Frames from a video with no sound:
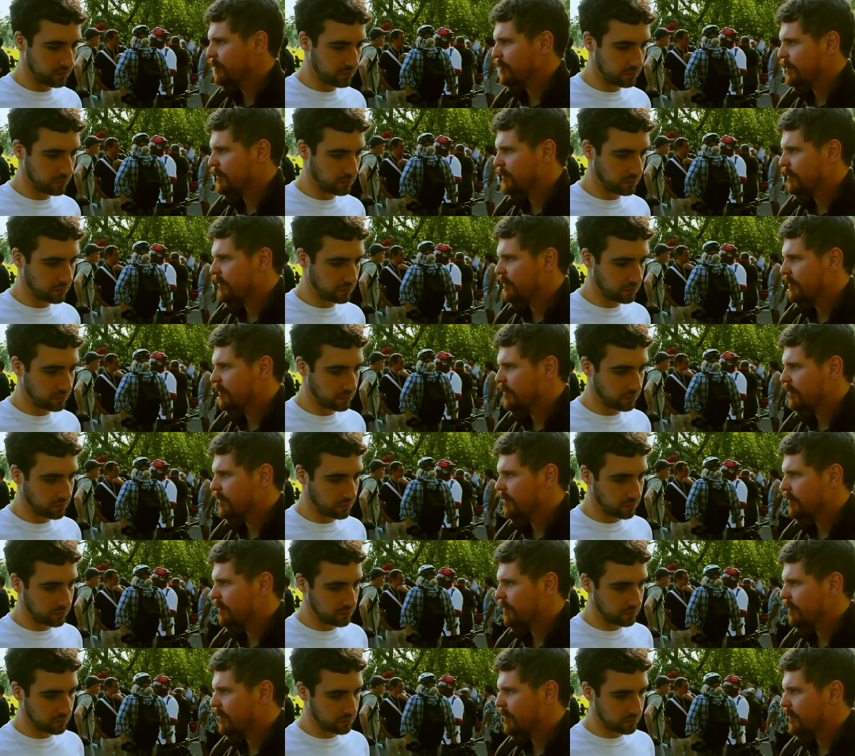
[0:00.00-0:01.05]

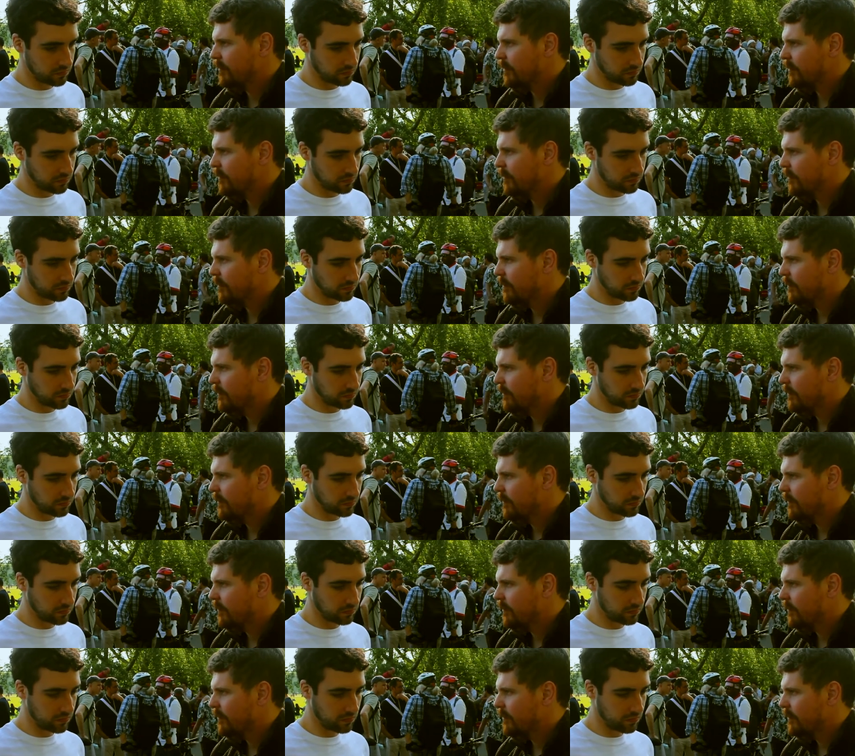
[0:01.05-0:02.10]

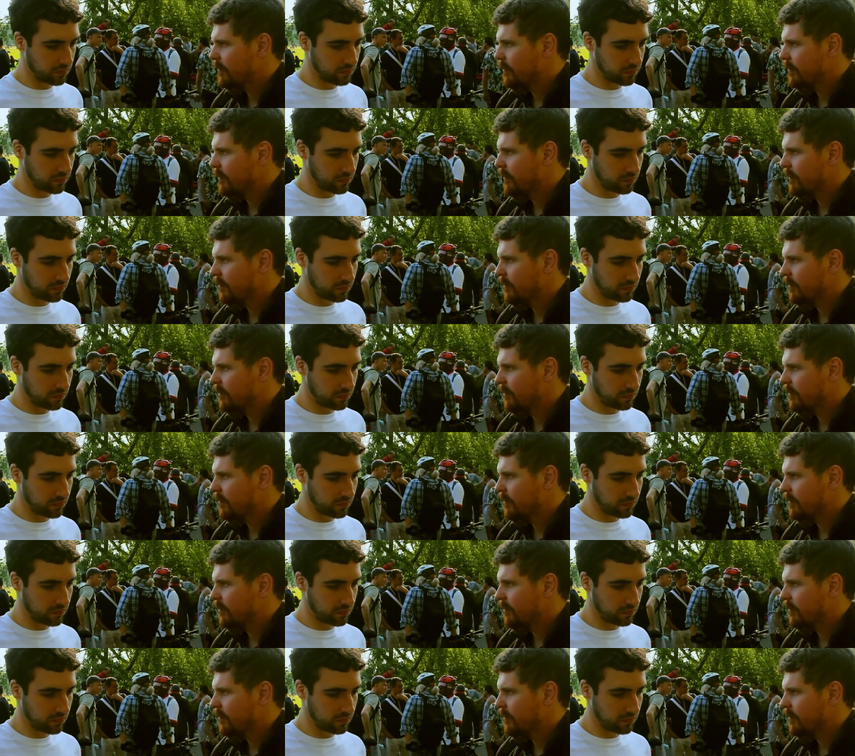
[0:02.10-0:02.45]
Nobody speaks.